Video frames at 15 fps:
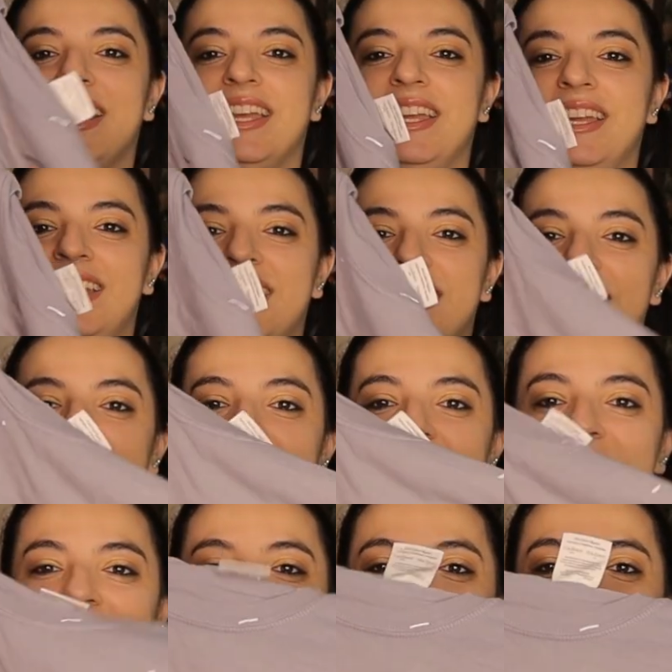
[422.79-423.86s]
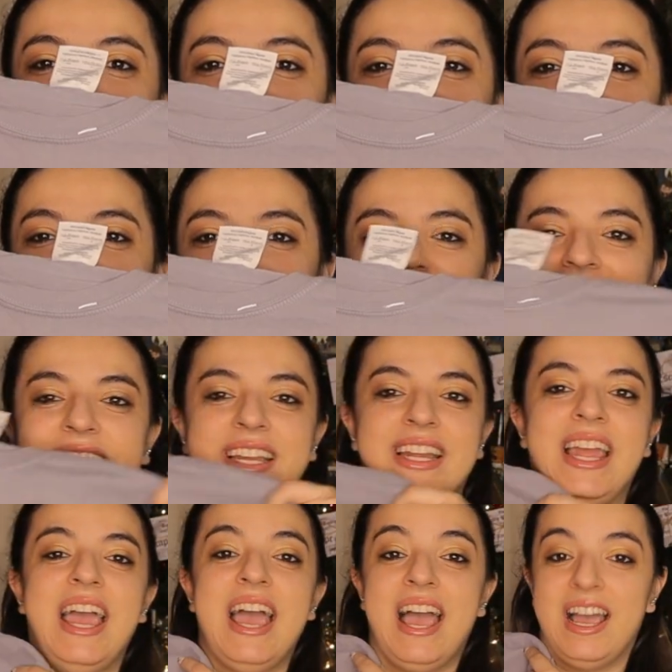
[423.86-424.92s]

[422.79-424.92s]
Yes, I definitely